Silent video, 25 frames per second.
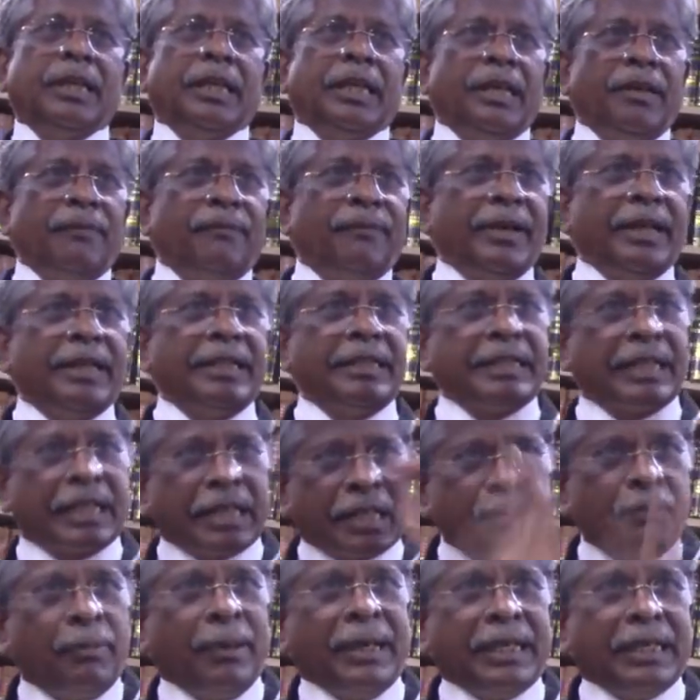If it is
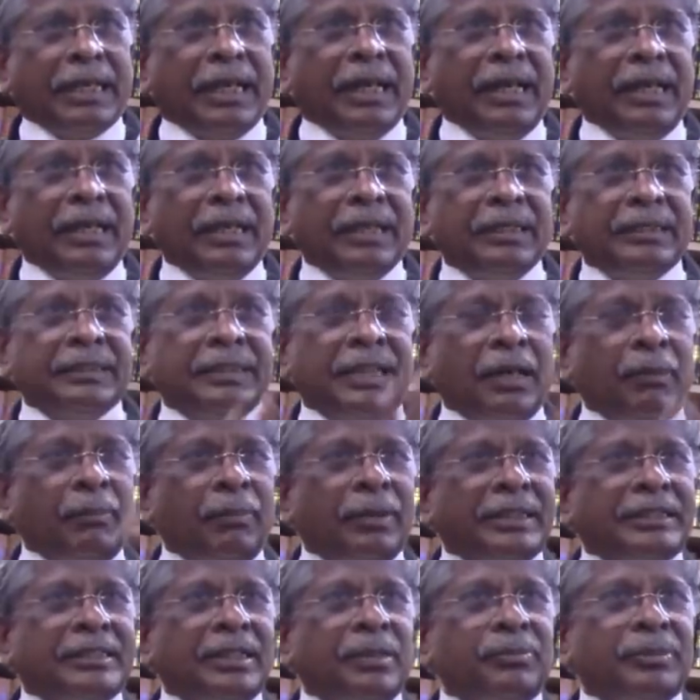rebutted, then
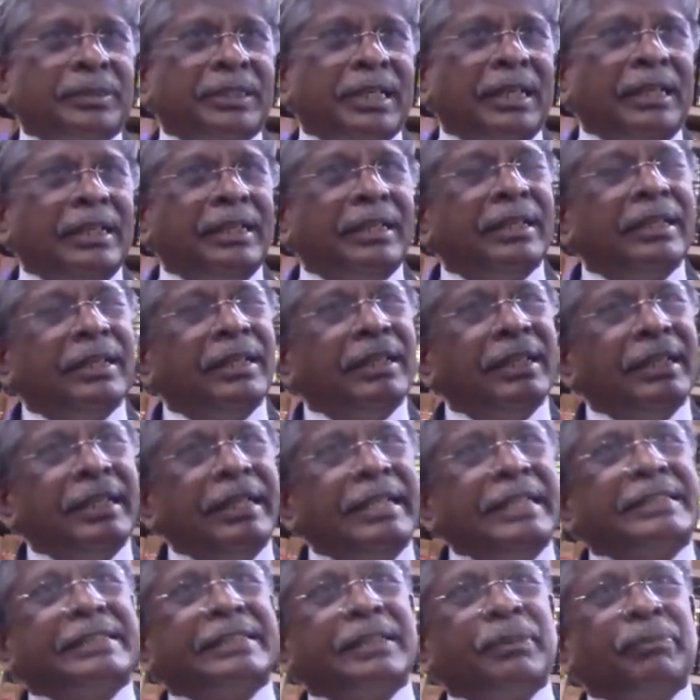presumption
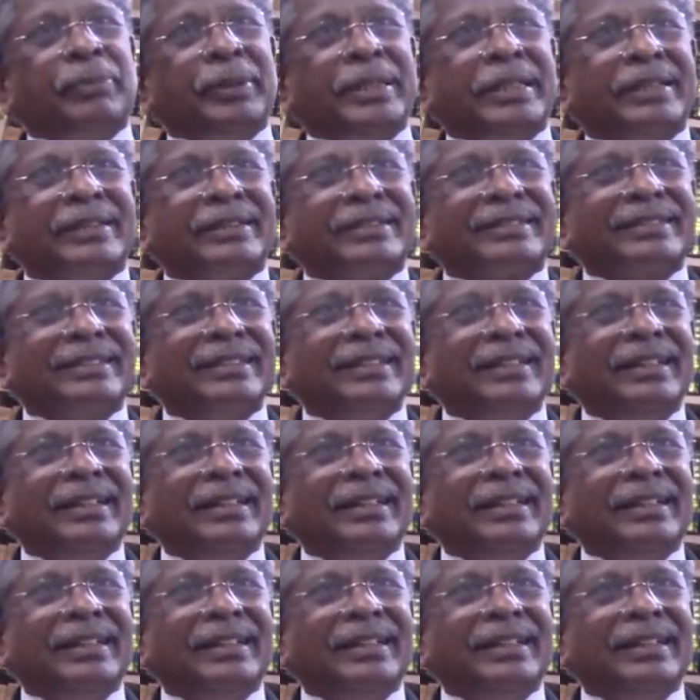disappears.